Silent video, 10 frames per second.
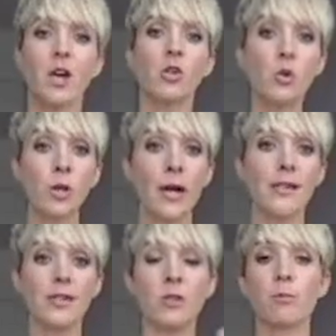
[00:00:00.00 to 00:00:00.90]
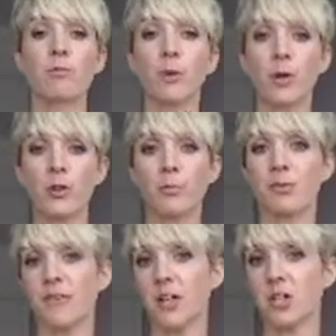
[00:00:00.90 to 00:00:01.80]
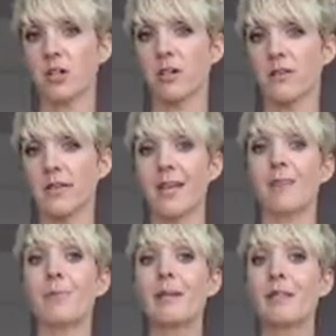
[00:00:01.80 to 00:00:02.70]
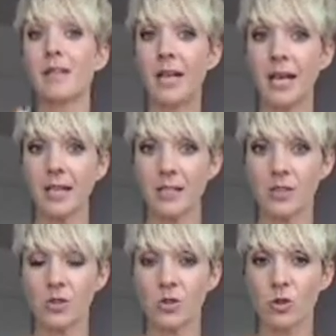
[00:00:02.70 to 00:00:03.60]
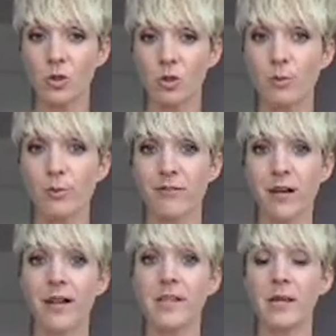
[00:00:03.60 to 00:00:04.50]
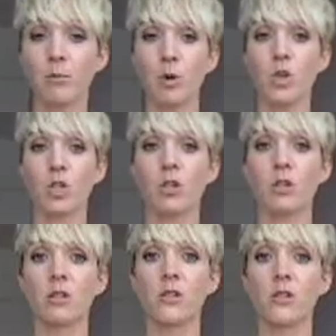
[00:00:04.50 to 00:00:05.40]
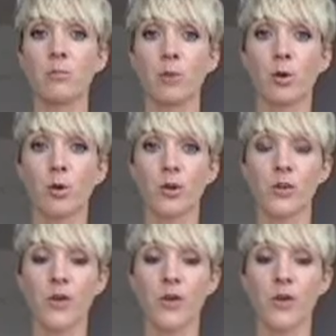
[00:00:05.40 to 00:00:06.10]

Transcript: Doulas are birth professionals that have been trained to provide emotional support